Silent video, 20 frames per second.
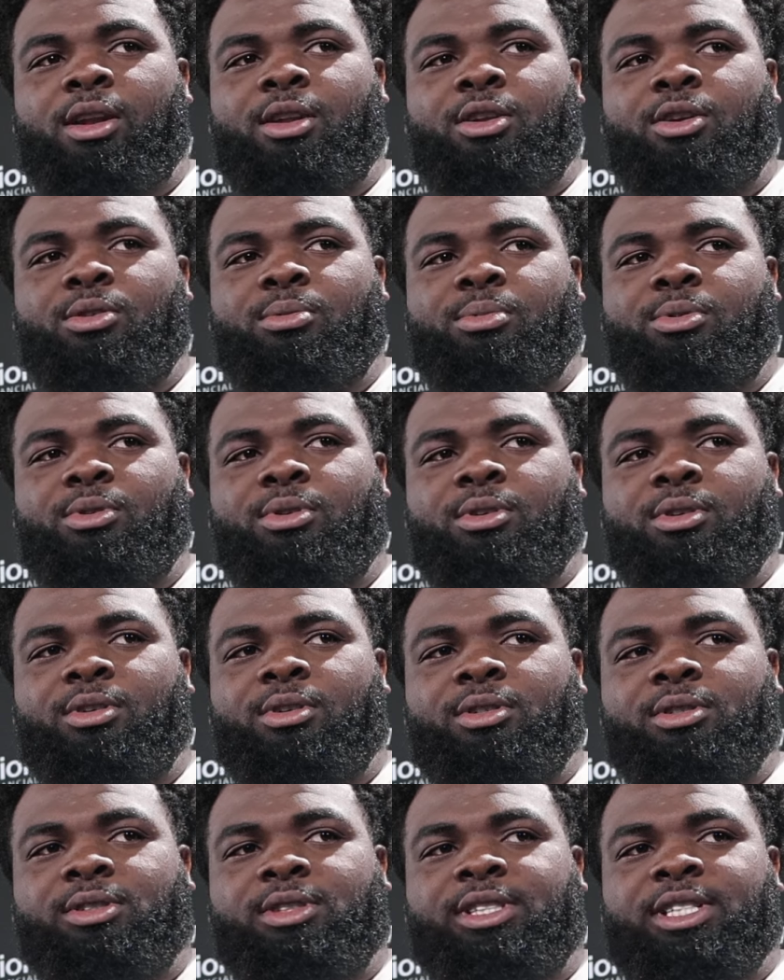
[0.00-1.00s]
Noble.
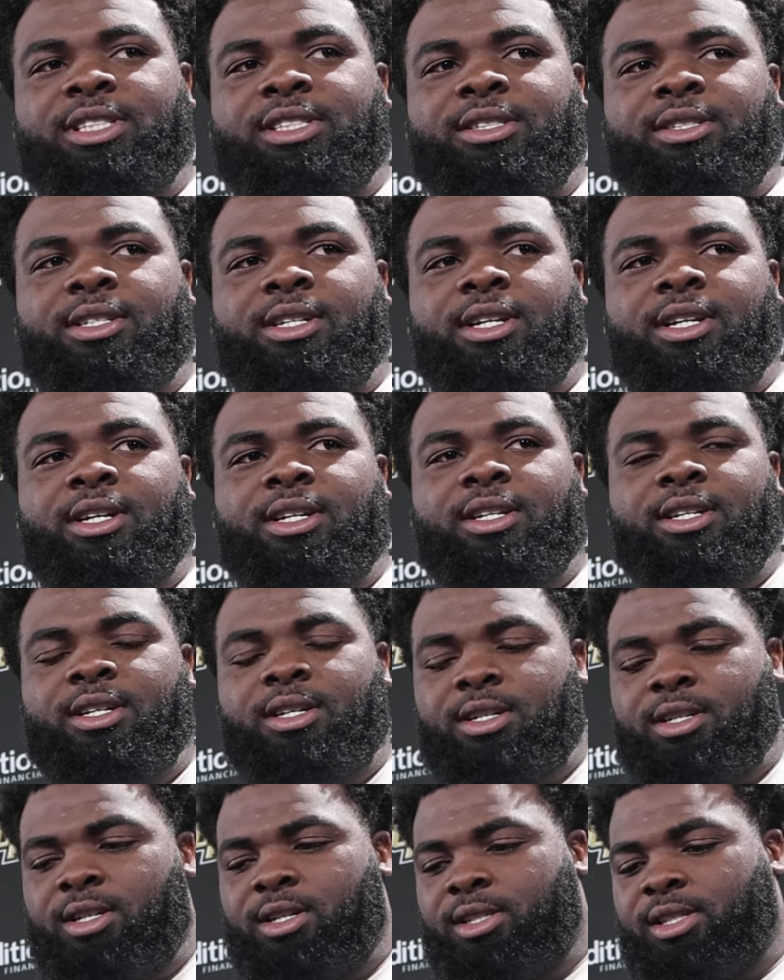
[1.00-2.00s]
Just
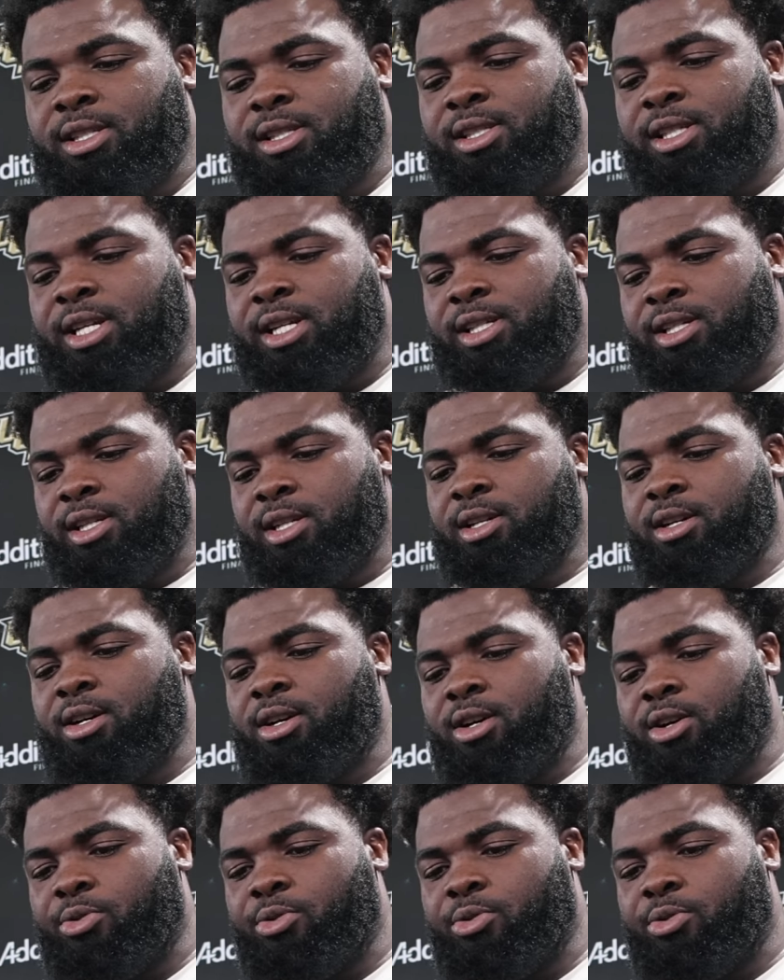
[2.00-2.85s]
the success he